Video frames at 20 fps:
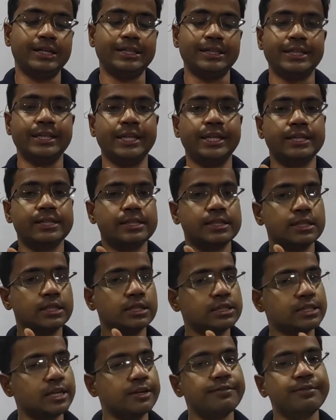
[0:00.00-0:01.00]
their
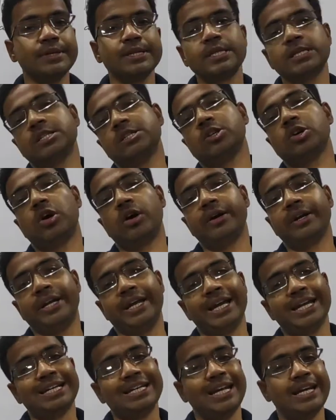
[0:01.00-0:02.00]
surface in
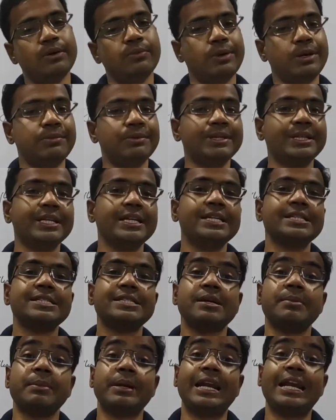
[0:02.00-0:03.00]
contact, and whenever there is
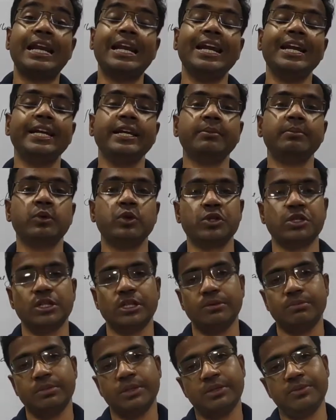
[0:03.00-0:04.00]
some relative
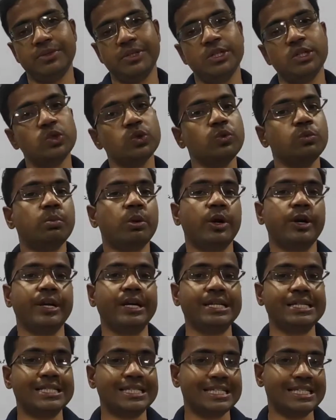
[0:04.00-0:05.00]
motion between two
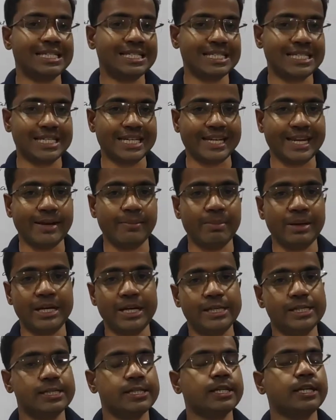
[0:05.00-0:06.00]
bodies is taking
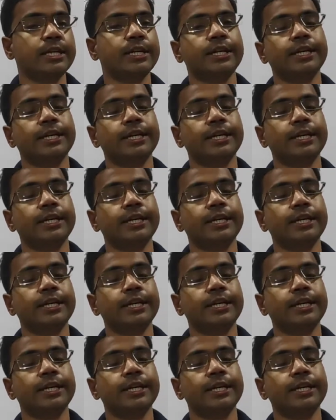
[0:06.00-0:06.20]
place,